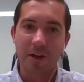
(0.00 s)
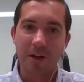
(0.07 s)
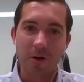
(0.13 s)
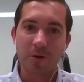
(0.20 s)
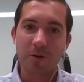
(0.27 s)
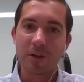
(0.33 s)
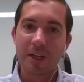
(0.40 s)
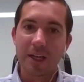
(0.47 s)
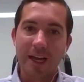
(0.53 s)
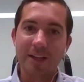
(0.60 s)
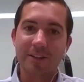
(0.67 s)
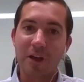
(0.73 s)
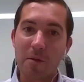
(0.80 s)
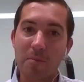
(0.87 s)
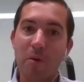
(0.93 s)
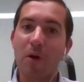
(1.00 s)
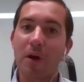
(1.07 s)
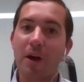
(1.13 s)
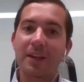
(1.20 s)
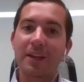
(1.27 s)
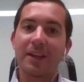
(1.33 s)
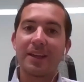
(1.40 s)
down hole, at some
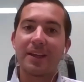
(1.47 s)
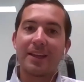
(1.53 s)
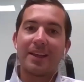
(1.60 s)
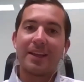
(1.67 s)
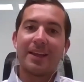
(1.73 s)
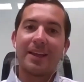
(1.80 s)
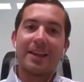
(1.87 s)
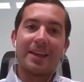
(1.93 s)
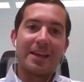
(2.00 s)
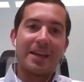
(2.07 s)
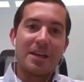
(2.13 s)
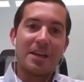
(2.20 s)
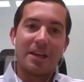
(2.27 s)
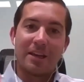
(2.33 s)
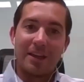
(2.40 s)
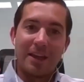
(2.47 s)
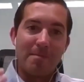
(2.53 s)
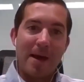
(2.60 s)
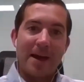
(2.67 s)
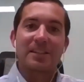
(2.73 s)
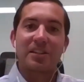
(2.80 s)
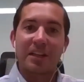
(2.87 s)
point, it
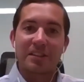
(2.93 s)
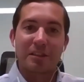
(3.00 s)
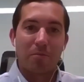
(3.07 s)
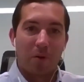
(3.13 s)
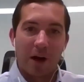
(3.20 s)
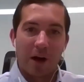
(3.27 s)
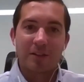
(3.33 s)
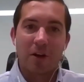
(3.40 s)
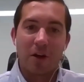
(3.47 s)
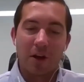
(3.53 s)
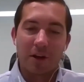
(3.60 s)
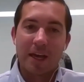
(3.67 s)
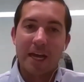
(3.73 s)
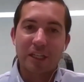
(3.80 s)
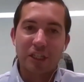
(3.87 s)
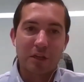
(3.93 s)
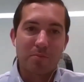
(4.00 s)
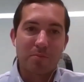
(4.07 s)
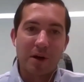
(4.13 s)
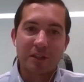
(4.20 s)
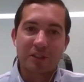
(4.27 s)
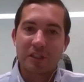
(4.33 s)
makes sense to bring us on location to
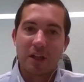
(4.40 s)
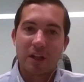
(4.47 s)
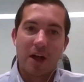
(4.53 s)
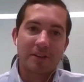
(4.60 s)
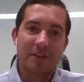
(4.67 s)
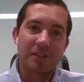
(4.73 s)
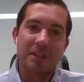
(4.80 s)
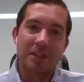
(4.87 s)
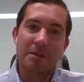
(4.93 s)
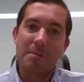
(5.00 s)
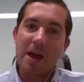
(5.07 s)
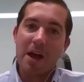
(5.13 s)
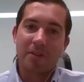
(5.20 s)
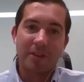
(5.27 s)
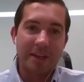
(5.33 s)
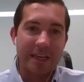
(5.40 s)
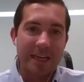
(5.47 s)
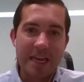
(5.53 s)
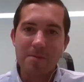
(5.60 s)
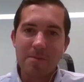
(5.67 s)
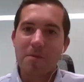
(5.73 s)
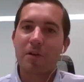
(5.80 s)
punch these losses in the mouth, get them